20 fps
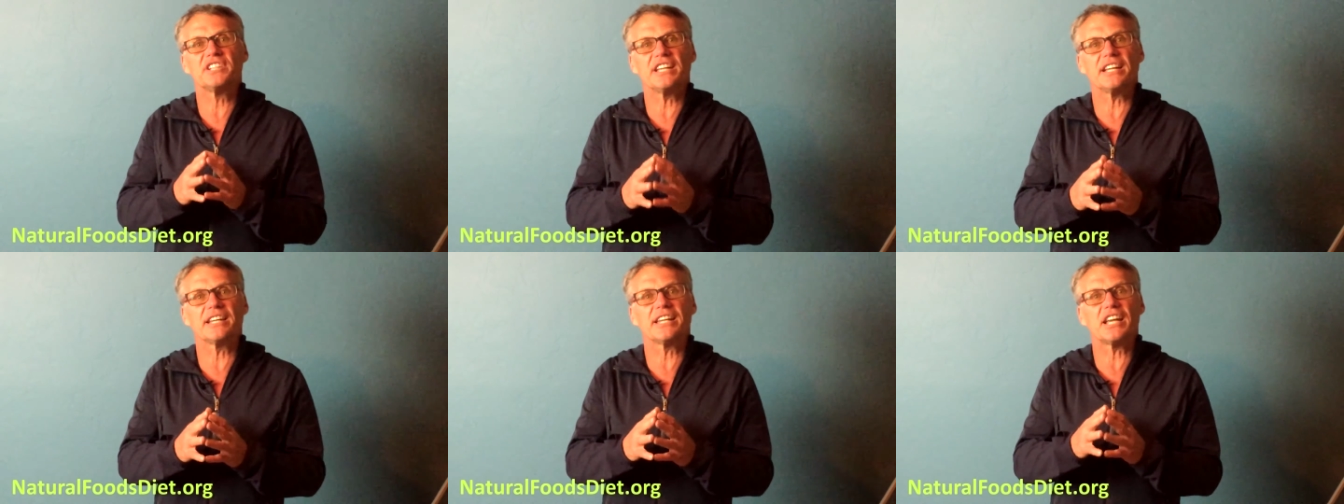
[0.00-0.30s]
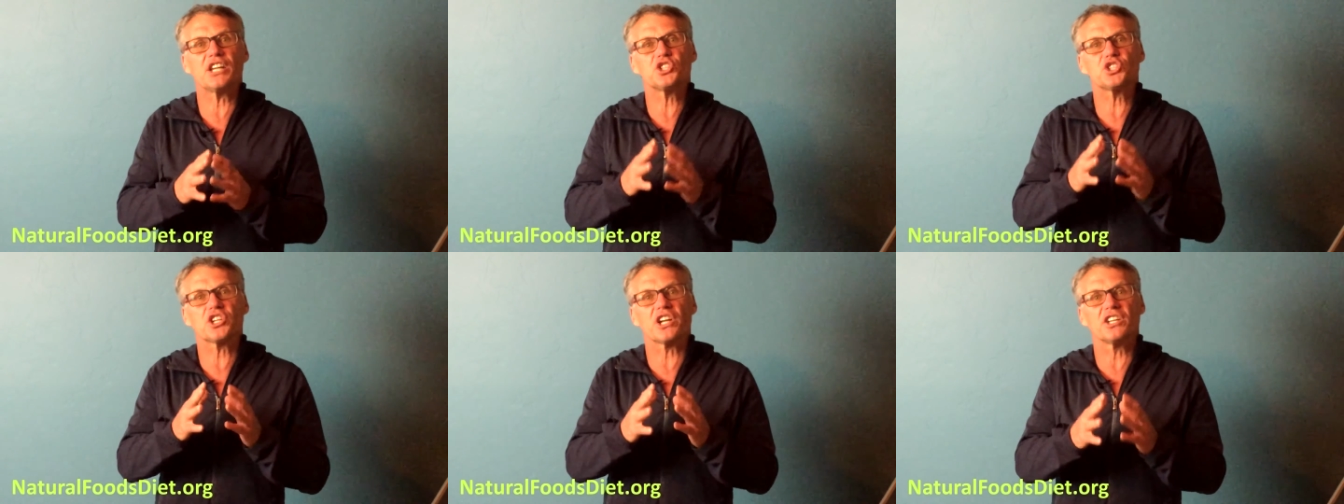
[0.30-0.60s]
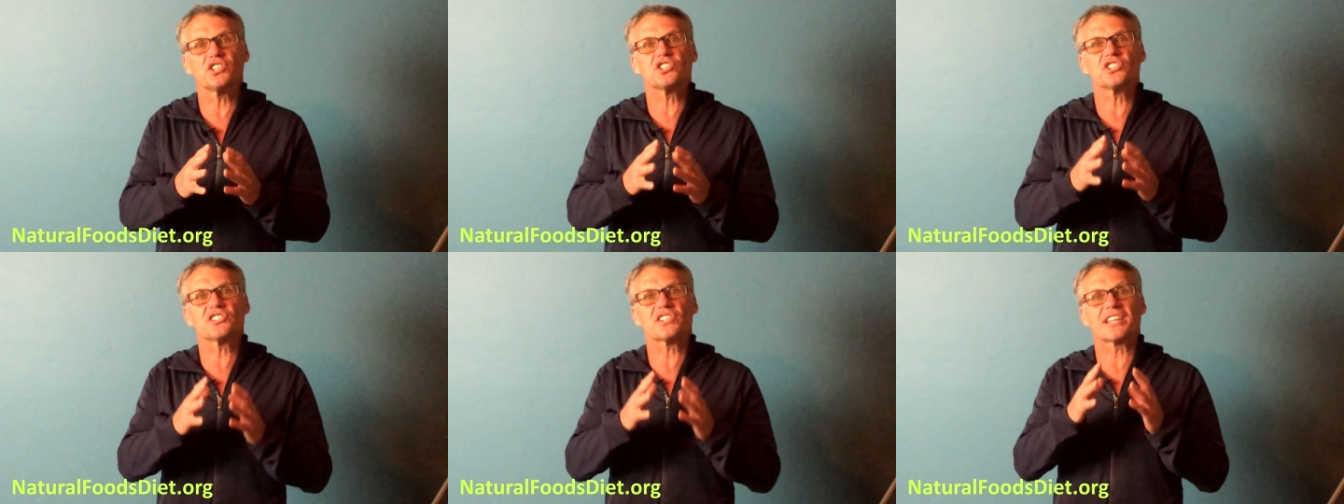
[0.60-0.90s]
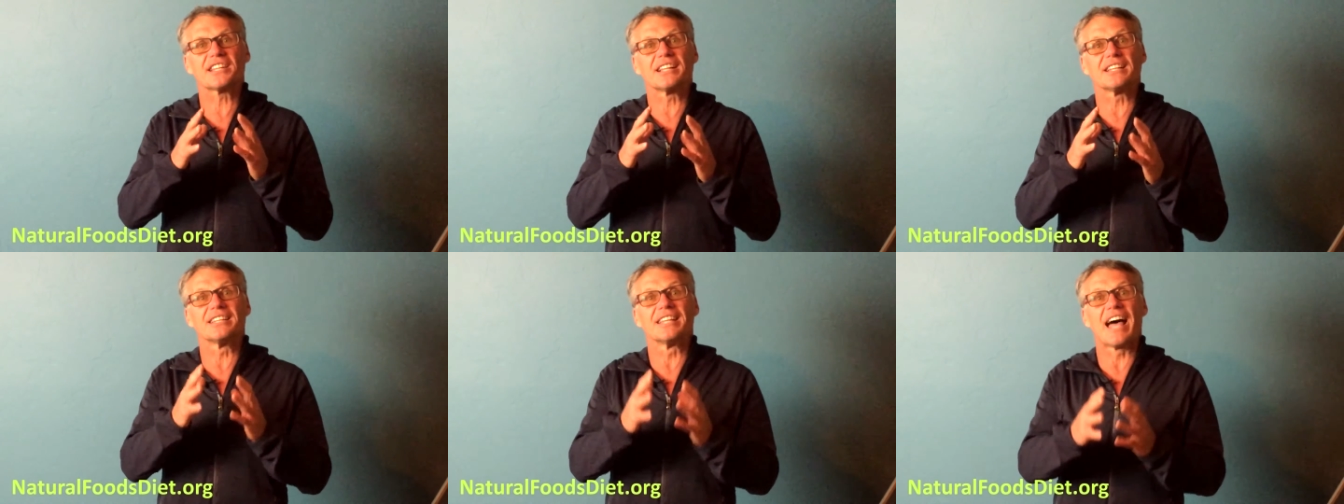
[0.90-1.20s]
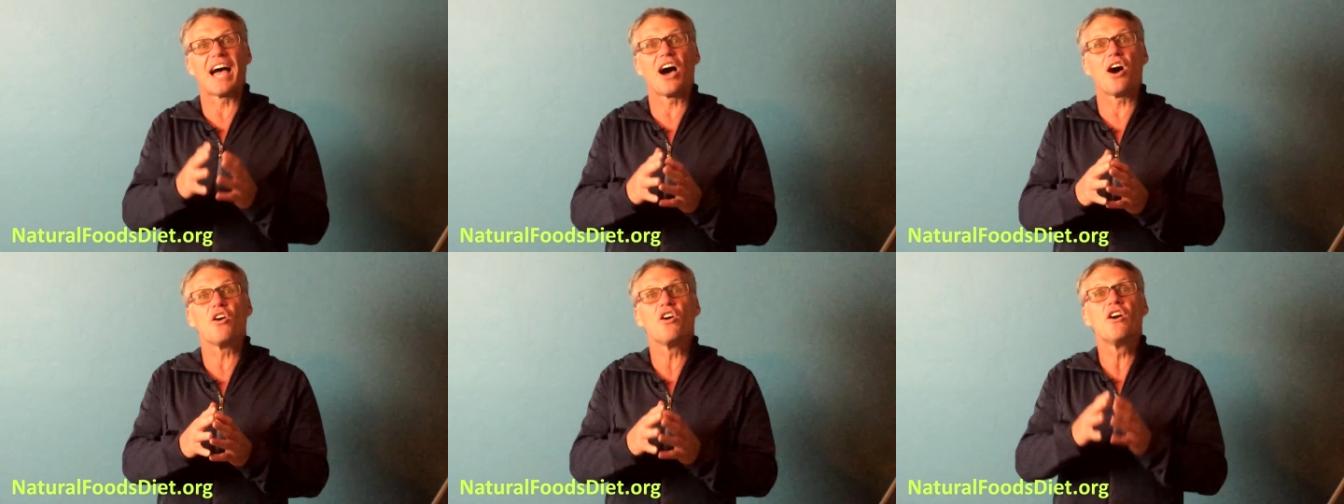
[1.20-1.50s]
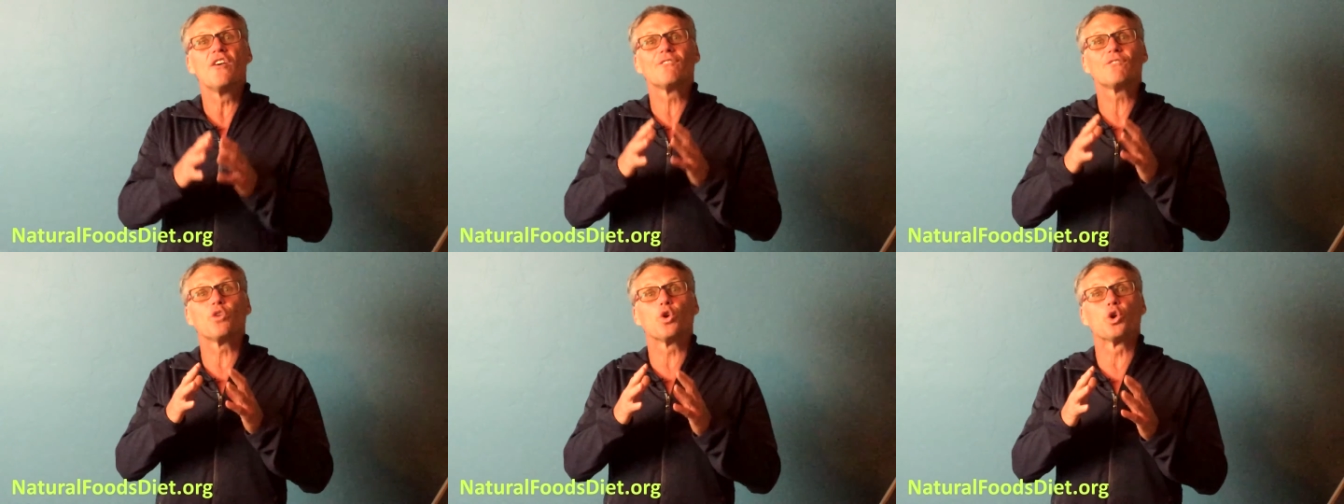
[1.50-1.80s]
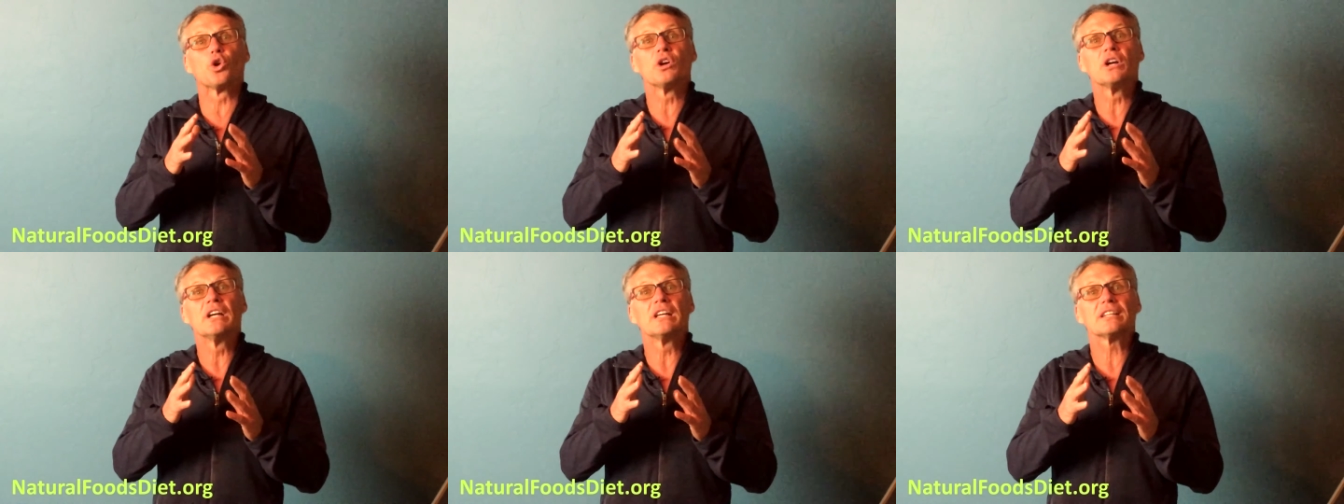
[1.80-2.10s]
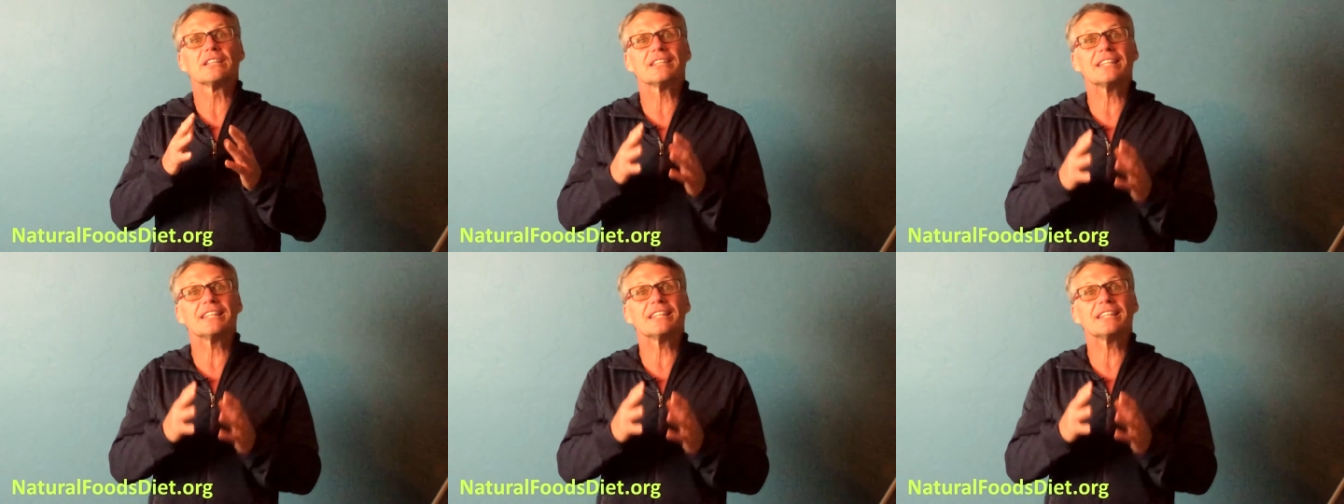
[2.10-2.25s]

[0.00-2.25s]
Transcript: DNA changes that allow for